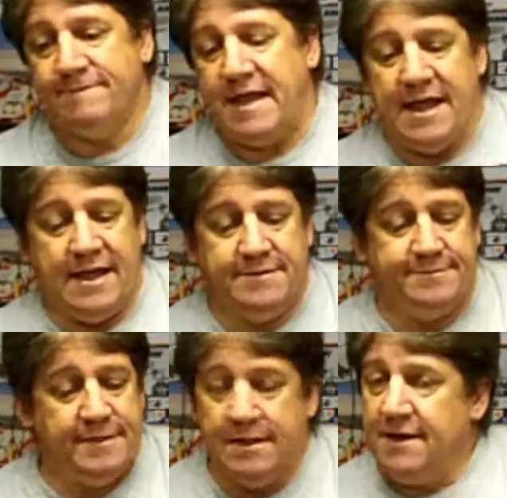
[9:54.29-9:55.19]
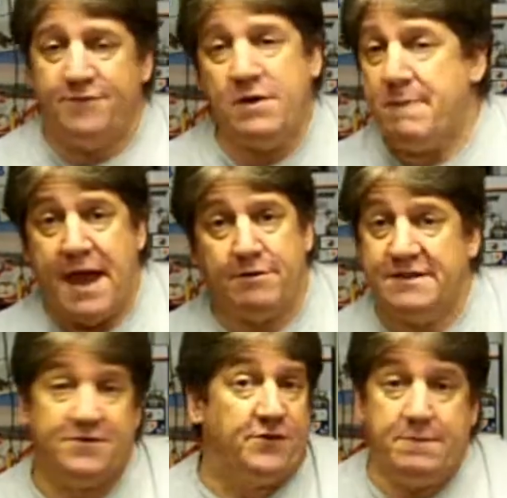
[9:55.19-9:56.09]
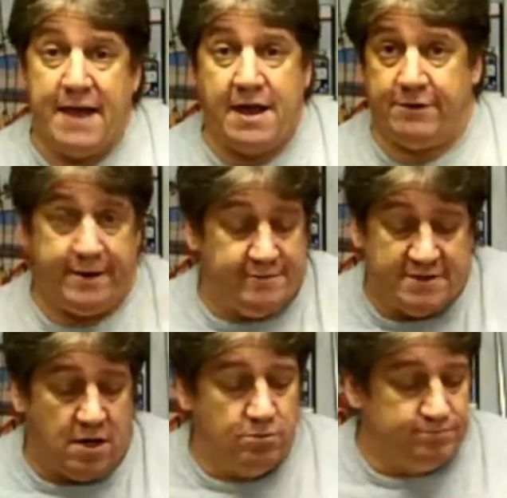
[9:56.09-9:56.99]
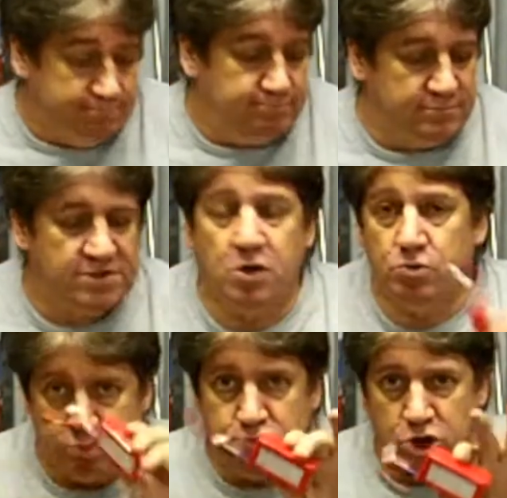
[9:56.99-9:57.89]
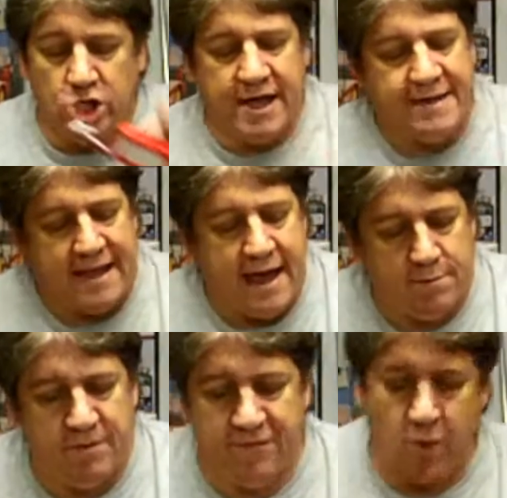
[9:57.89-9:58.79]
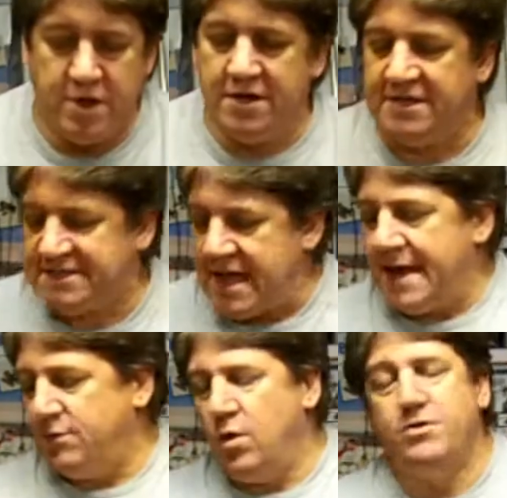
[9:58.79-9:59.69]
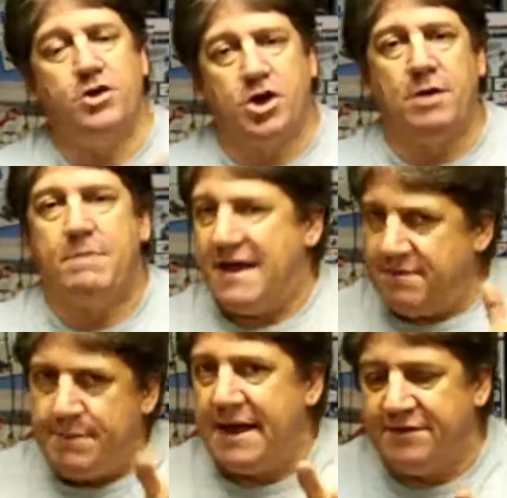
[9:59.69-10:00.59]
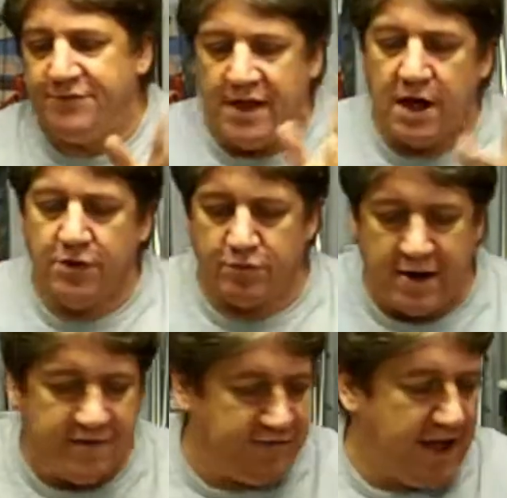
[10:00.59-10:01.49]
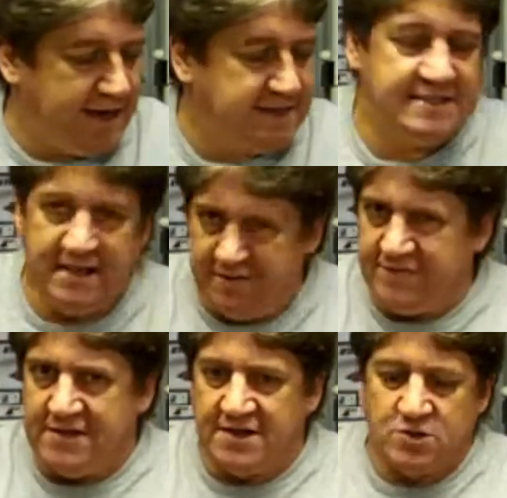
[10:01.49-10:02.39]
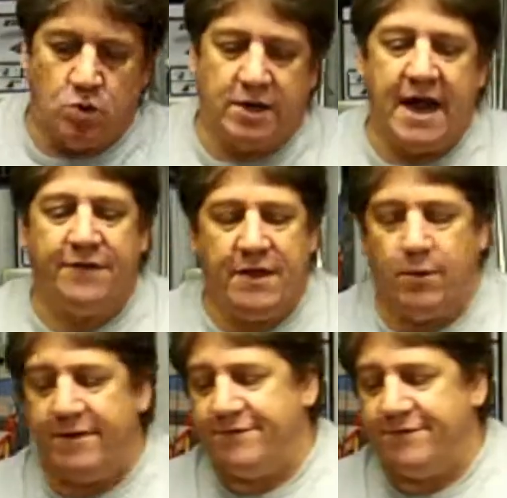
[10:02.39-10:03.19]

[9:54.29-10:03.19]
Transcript: And free battery is a free battery. So So look at that before you decide whether you're going to buy the bind and fly or the ready fly, and see if it doesn't work out that way